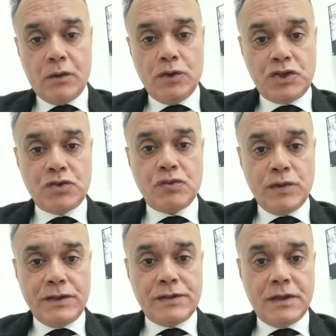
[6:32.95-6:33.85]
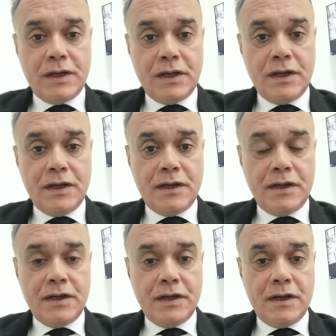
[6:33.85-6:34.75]
which with
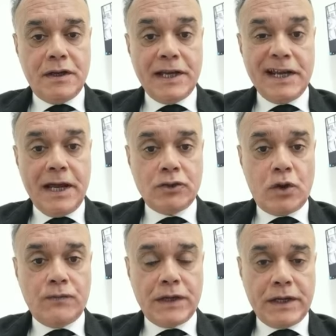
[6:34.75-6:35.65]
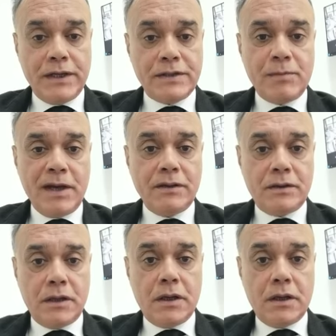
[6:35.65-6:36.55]
neglect of the case might